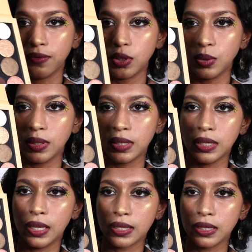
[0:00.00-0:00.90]
So you can see
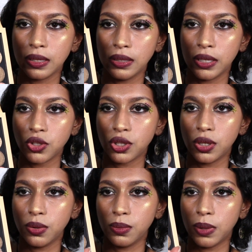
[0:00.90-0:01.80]
that's the
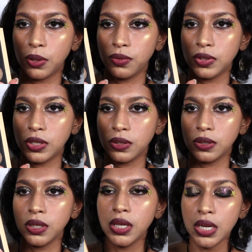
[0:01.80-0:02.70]
collection right over
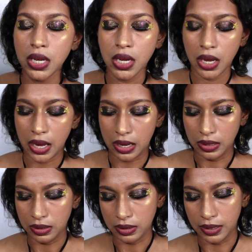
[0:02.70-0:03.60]
here,
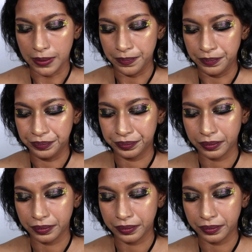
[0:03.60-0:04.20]
and